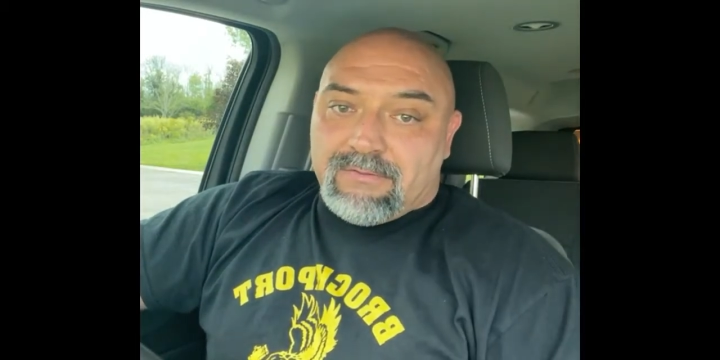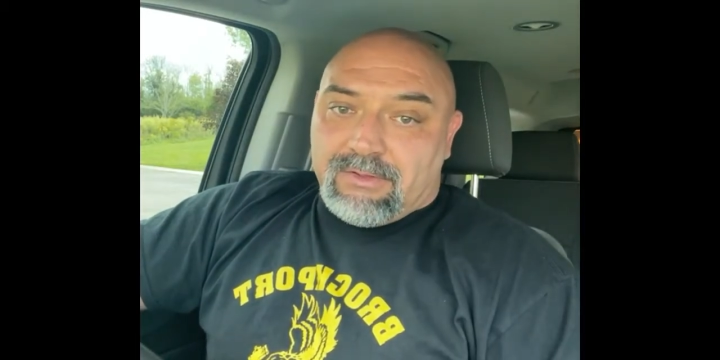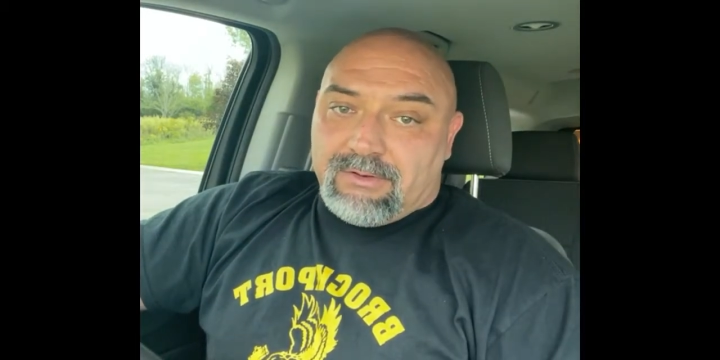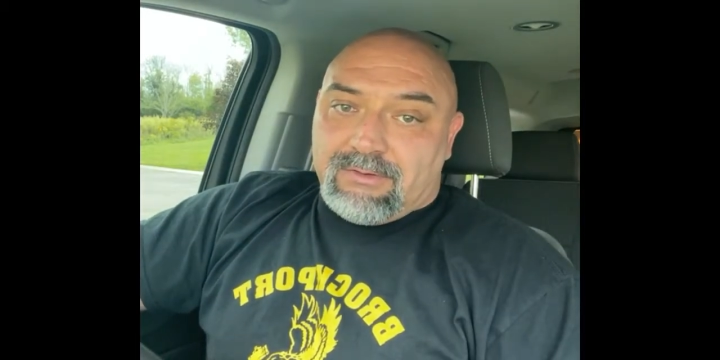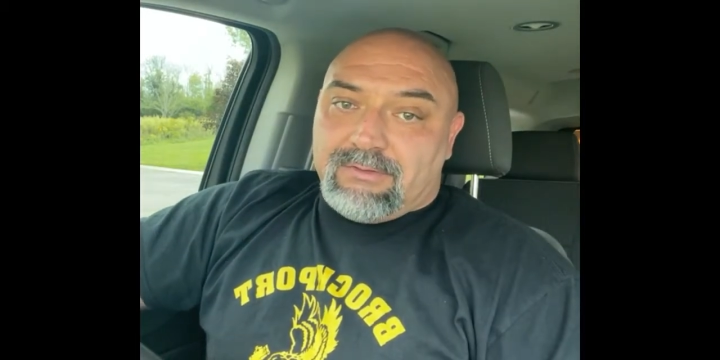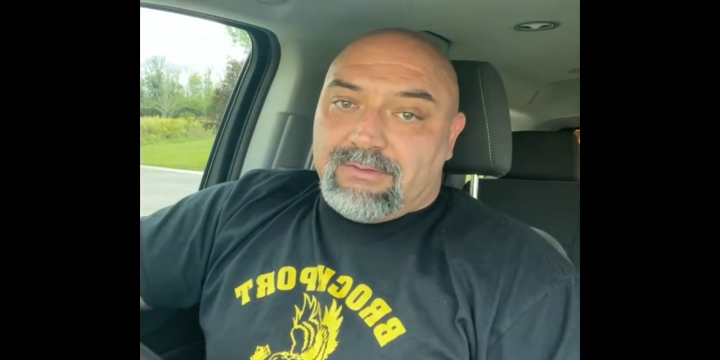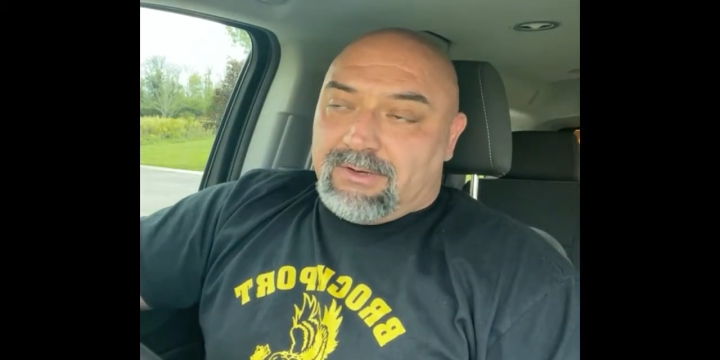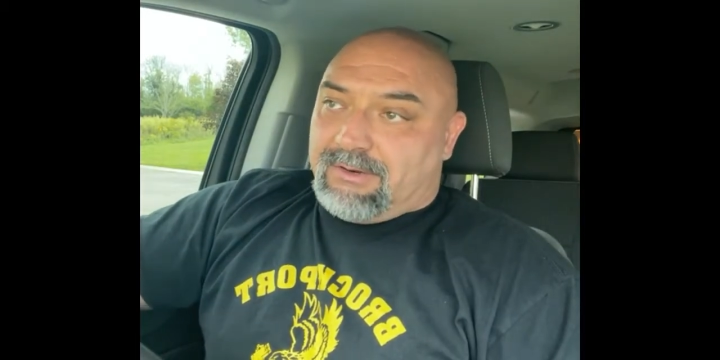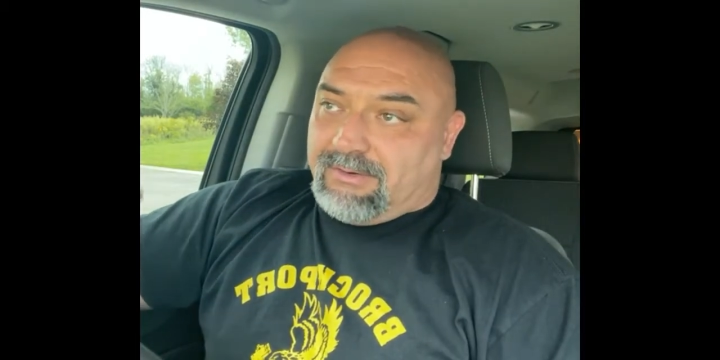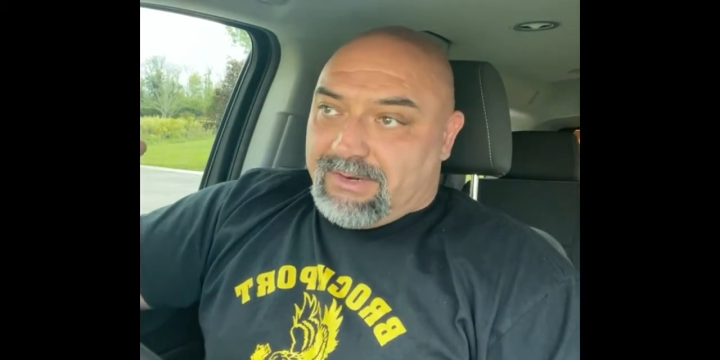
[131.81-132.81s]
the
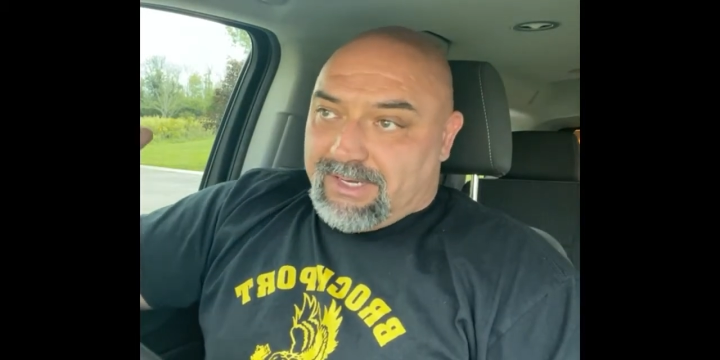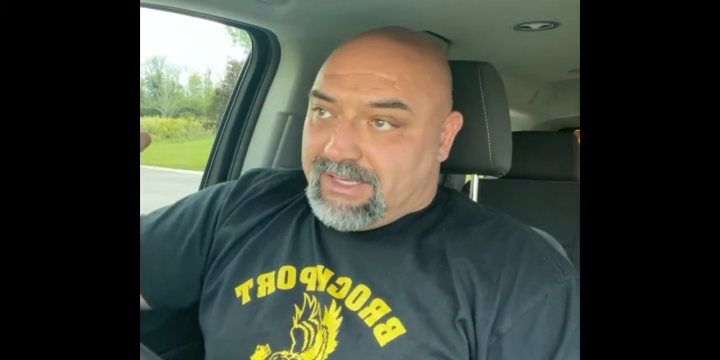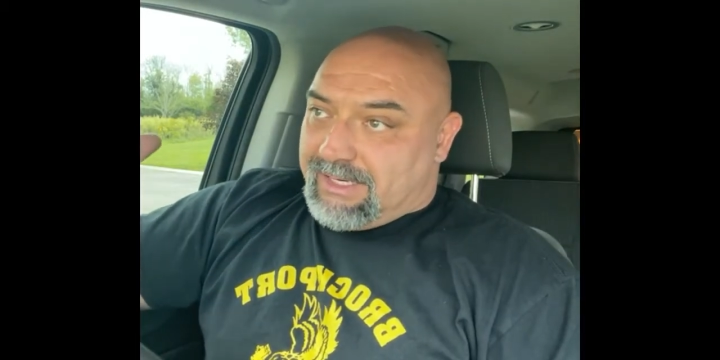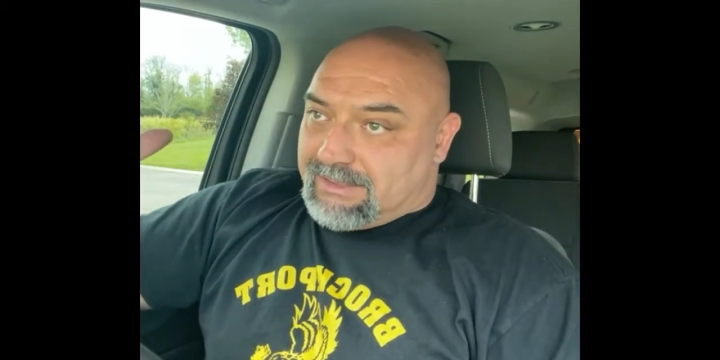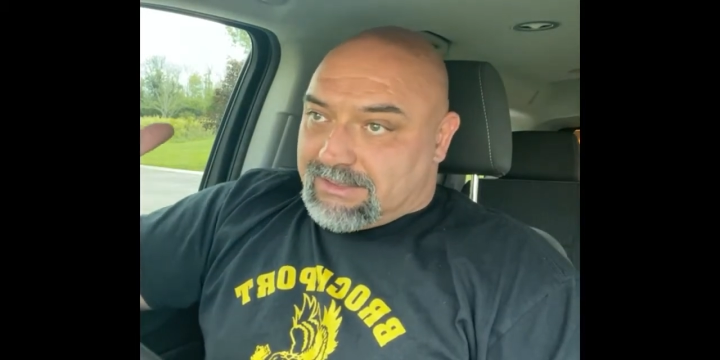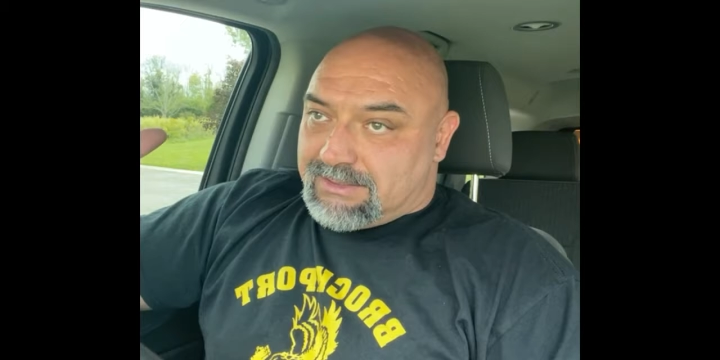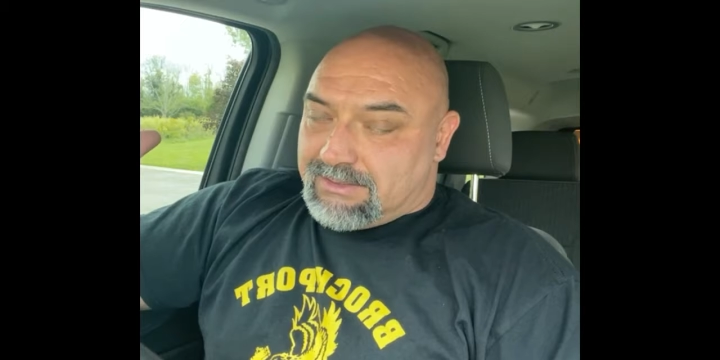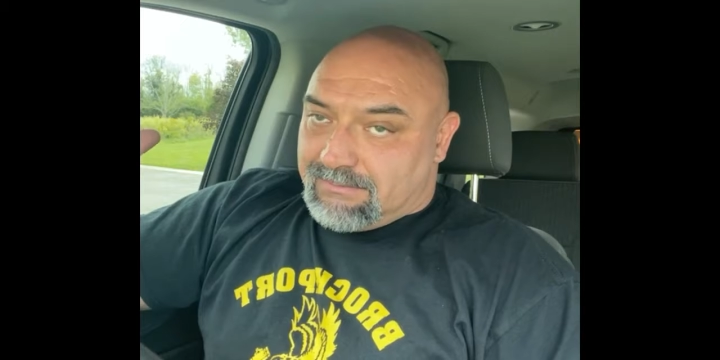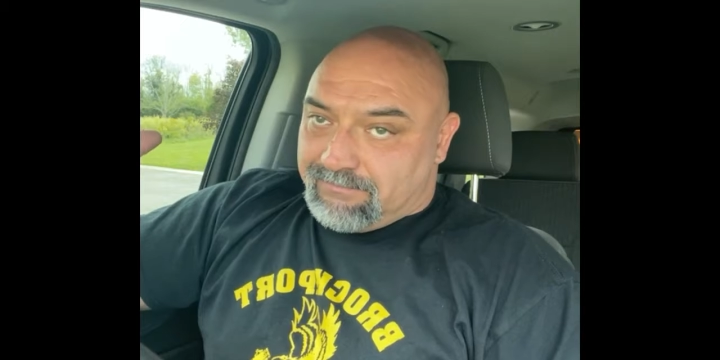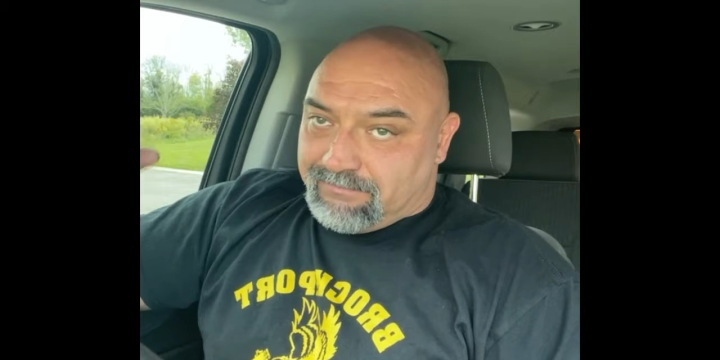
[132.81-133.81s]
degree that it's
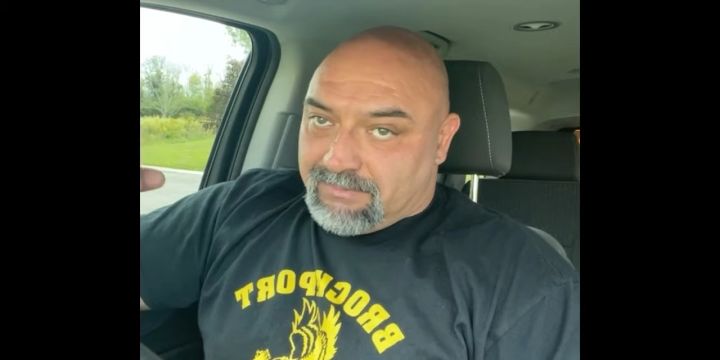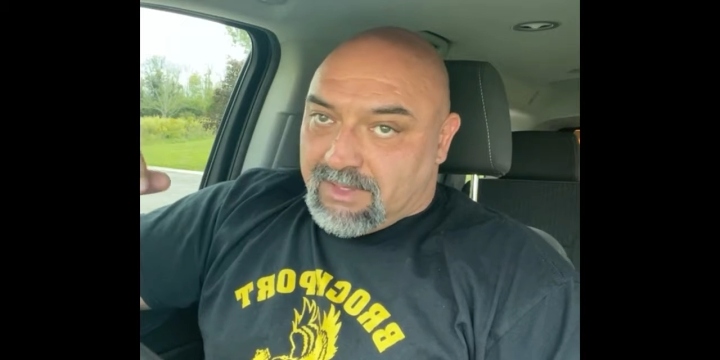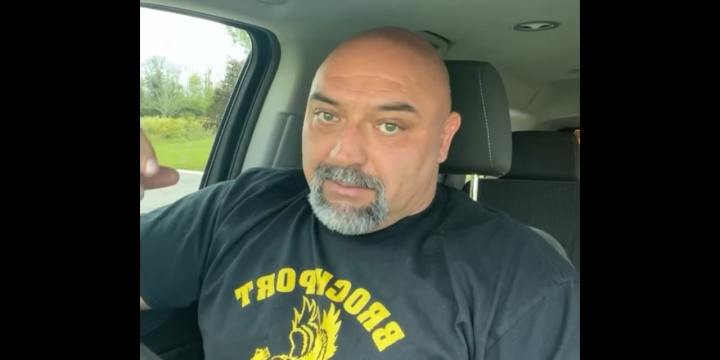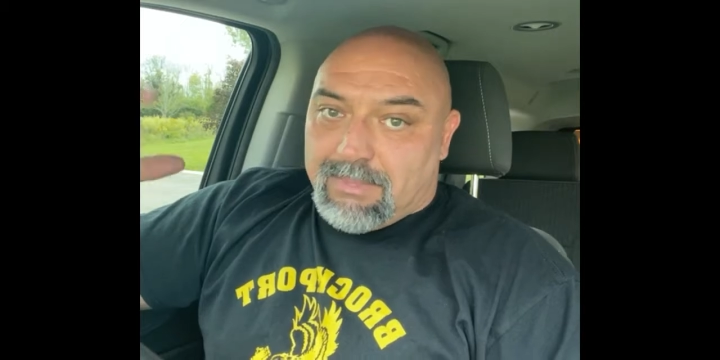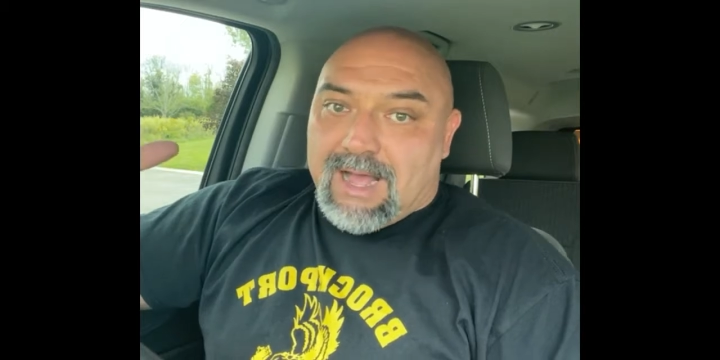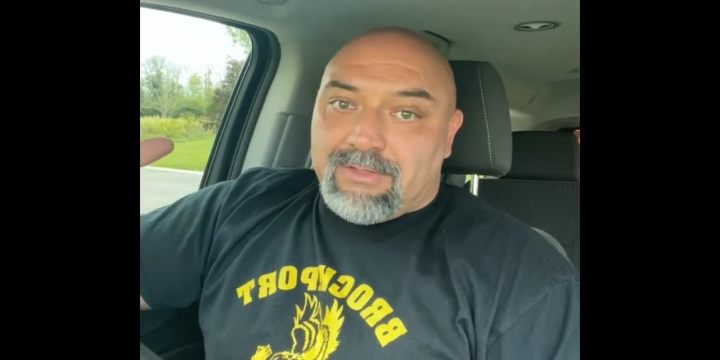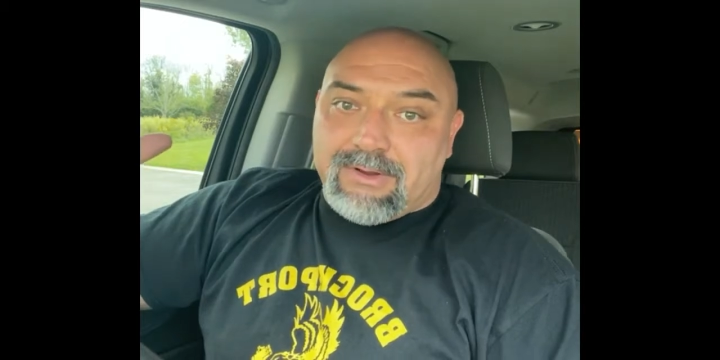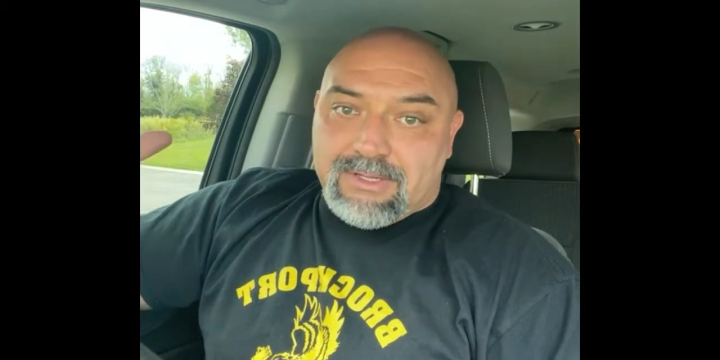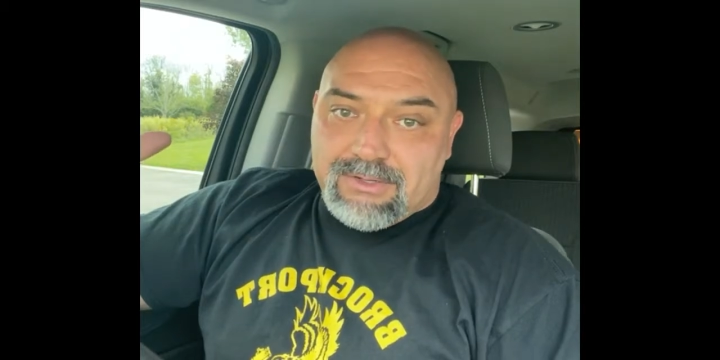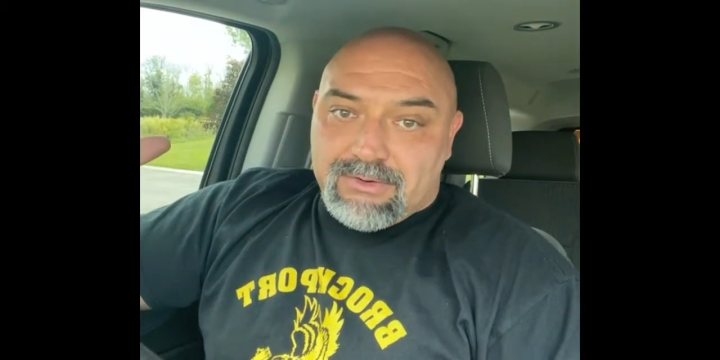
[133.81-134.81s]

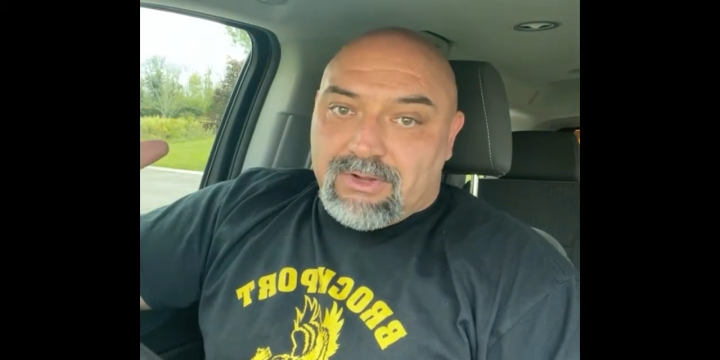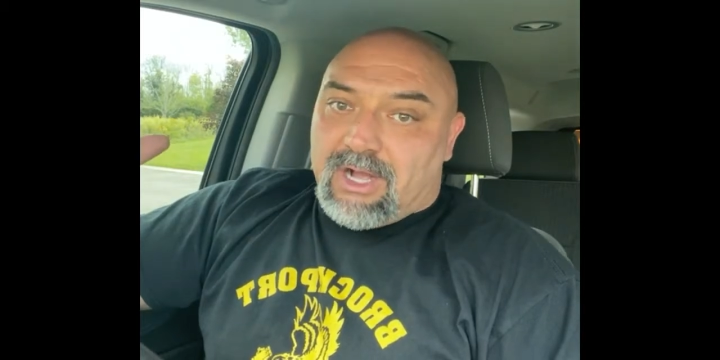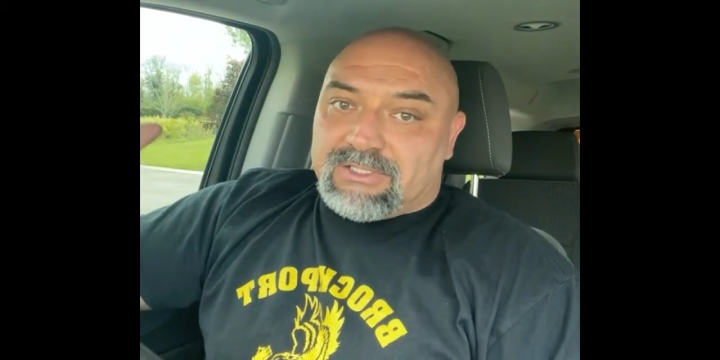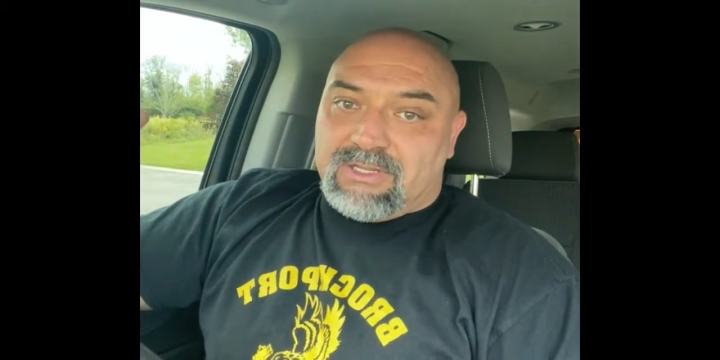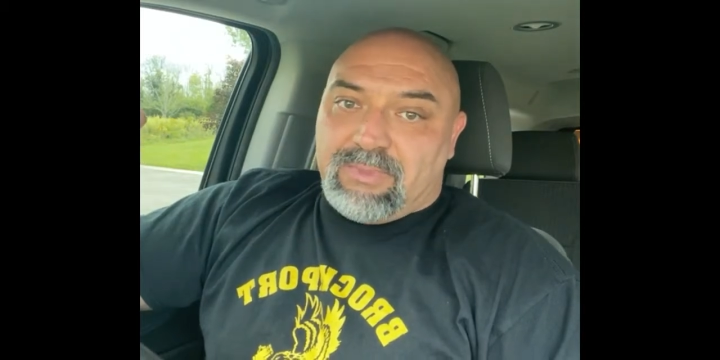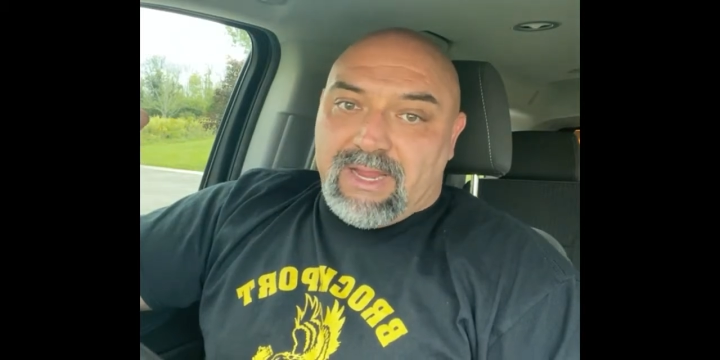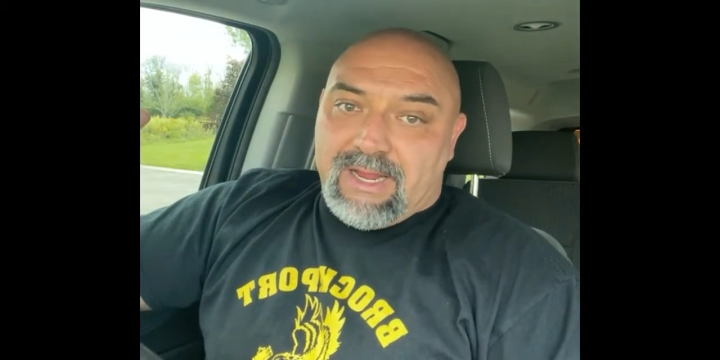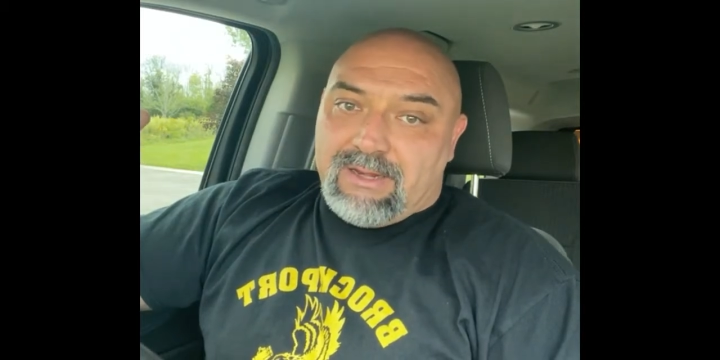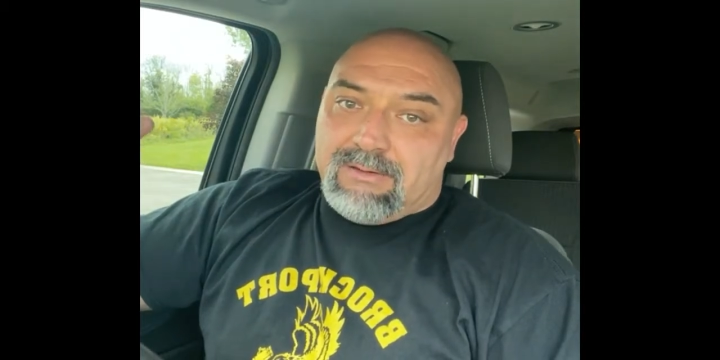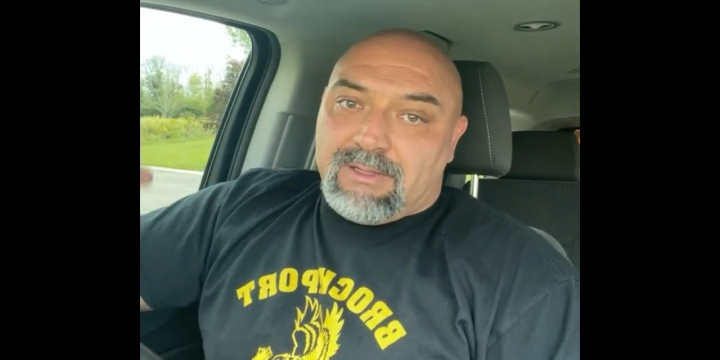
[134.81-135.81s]
bothering you, causing pain.